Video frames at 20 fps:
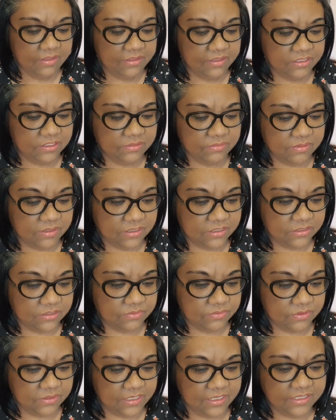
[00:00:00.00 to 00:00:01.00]
This
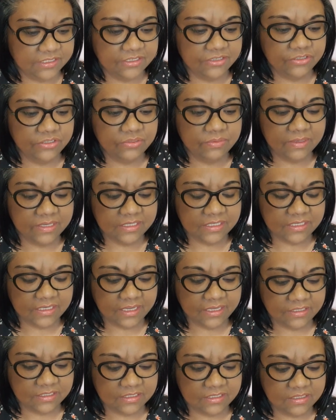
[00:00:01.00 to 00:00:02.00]
was released in
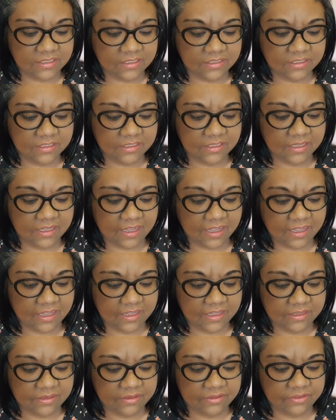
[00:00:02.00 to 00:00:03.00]
2018,
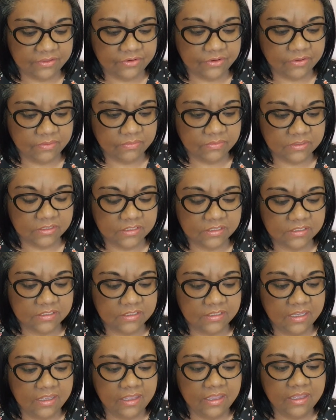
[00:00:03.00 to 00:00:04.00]
and the
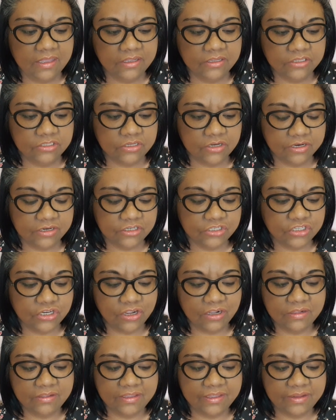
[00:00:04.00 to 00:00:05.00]
notes, dark
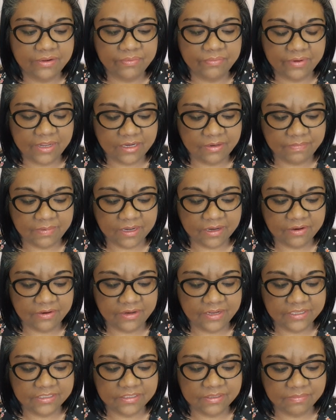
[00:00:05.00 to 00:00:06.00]
chocolate, red
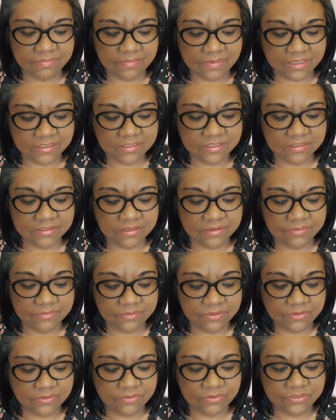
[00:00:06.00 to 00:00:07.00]
berries, musk,
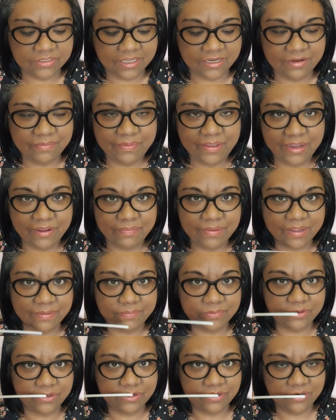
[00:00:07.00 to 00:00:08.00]
rose, and pink
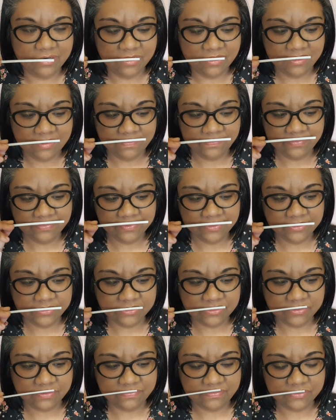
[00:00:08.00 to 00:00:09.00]
pepper.
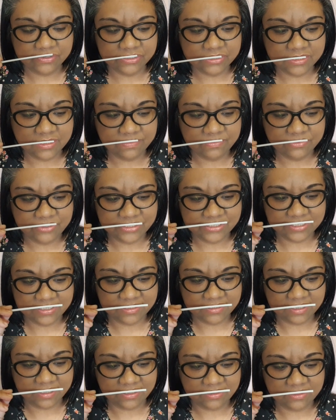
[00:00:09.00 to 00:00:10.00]
So for some
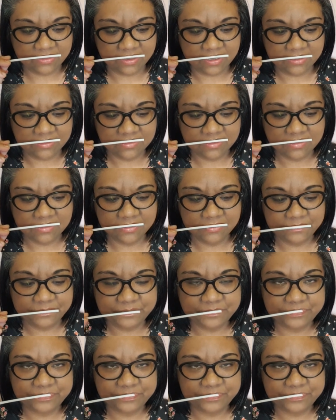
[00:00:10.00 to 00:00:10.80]
reason, I thought